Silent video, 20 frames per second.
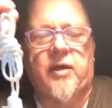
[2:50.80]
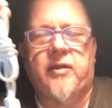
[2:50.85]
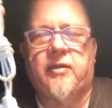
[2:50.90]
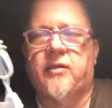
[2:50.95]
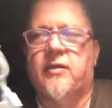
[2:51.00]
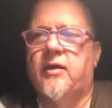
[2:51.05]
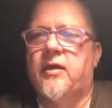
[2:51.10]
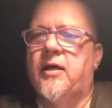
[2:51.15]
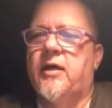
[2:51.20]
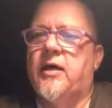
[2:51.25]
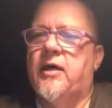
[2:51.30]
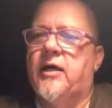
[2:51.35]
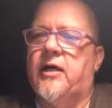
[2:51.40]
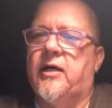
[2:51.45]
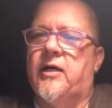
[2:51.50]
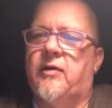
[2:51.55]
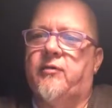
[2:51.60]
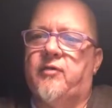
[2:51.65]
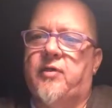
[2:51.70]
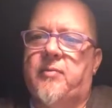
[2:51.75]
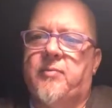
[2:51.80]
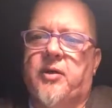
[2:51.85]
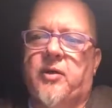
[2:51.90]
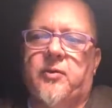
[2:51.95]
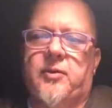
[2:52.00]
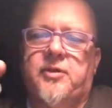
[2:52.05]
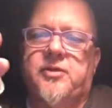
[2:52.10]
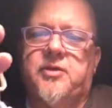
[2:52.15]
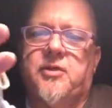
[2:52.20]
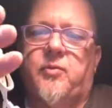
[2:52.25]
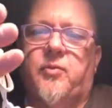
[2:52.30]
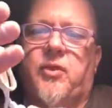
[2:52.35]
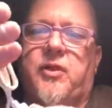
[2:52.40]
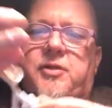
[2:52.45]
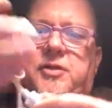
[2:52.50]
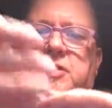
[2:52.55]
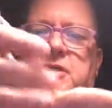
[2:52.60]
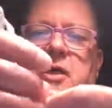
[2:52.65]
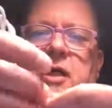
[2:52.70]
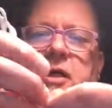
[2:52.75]
with. If I'm going
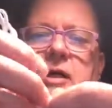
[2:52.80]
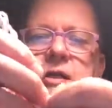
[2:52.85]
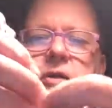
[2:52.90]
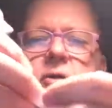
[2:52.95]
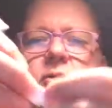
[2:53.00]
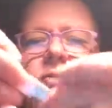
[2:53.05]
somewhere and staying in a